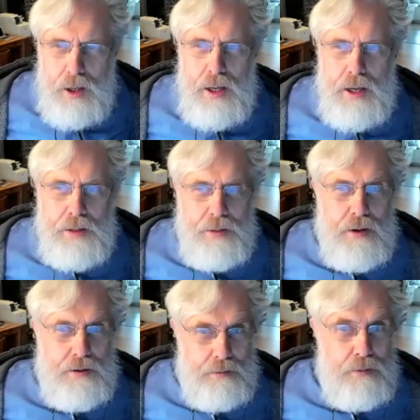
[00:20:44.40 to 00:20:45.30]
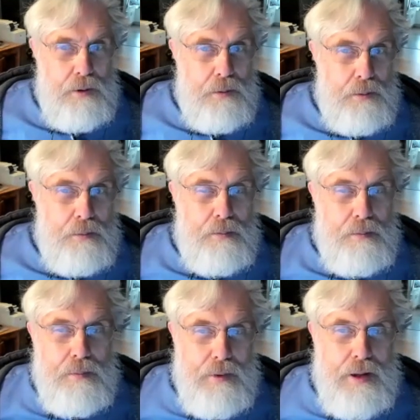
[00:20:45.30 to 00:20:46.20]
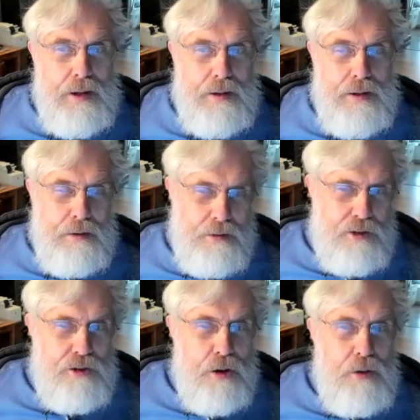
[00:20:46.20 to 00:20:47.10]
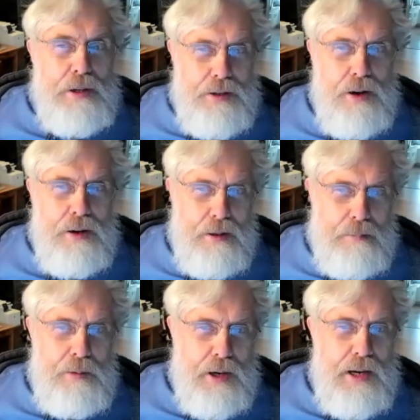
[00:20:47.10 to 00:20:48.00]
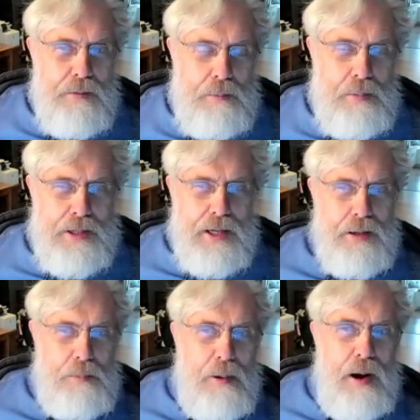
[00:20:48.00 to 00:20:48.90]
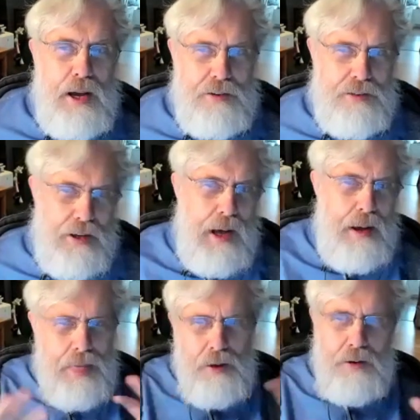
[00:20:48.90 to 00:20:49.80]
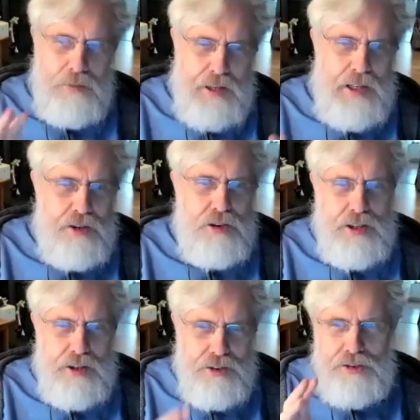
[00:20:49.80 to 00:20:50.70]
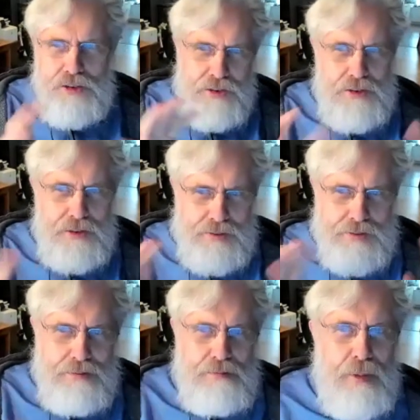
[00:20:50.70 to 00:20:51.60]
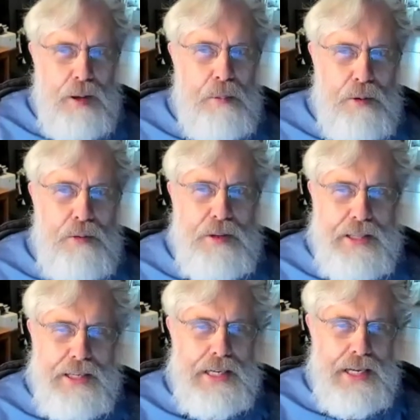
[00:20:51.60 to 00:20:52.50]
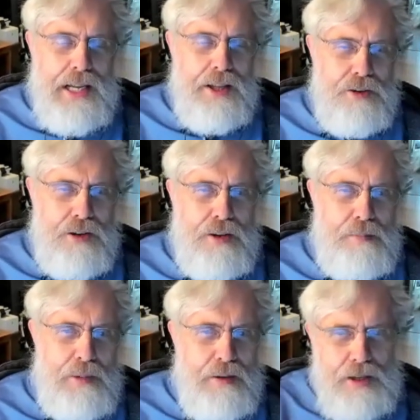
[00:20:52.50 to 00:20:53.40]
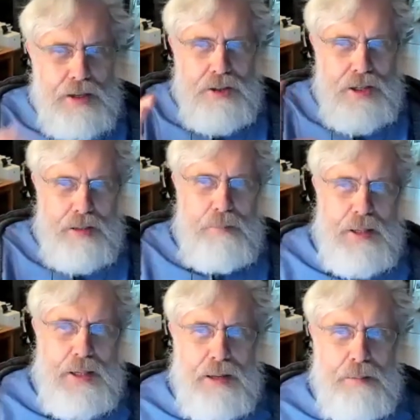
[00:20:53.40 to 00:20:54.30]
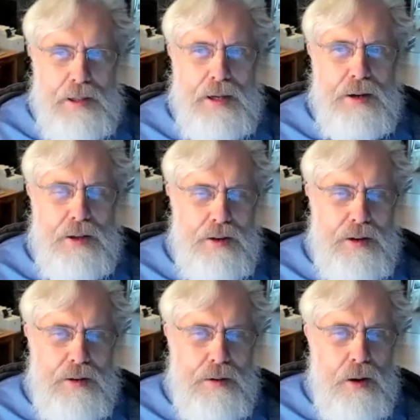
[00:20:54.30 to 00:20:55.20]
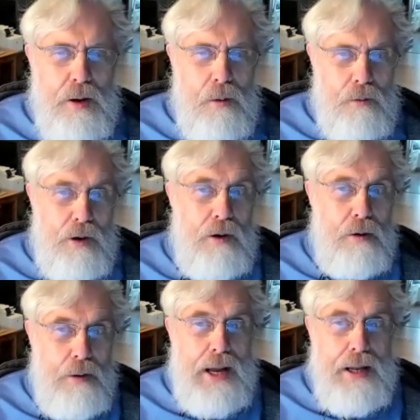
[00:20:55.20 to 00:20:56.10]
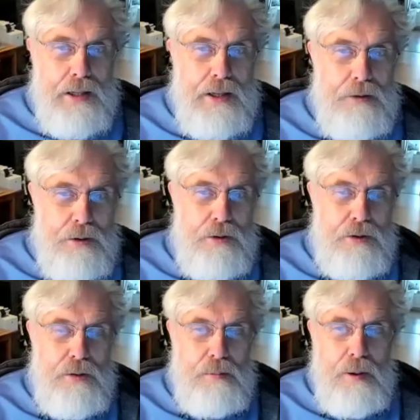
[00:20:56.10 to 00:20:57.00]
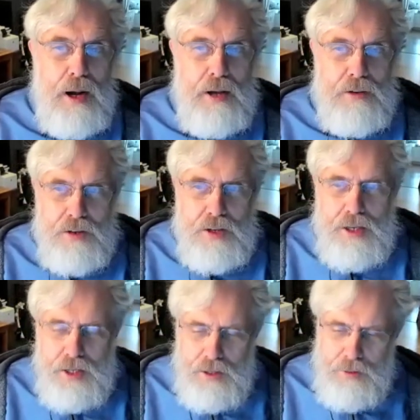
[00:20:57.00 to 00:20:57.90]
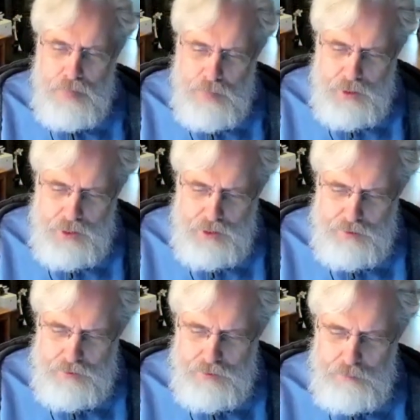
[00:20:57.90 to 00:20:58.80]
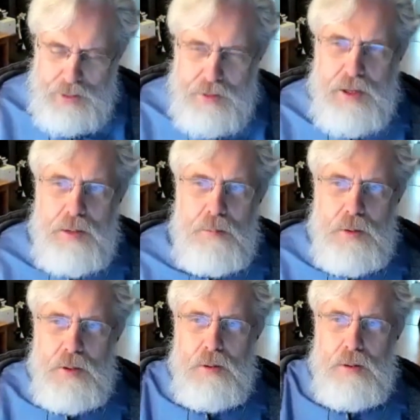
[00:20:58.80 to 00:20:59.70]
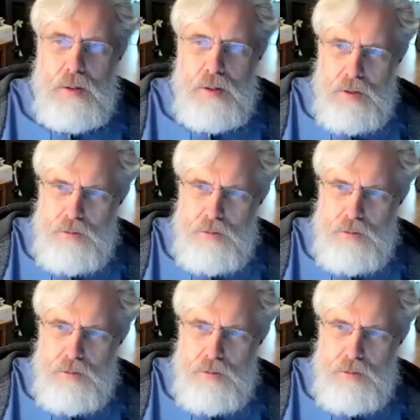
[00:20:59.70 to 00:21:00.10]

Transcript: and I thought that, well, uh, it slowly dawned on me we're going to have to bring down the price. I, I, thought of it initially as just improving the technology, but eventually it became clear that you had to very radically reduce the price. And uh, by the time we, uh,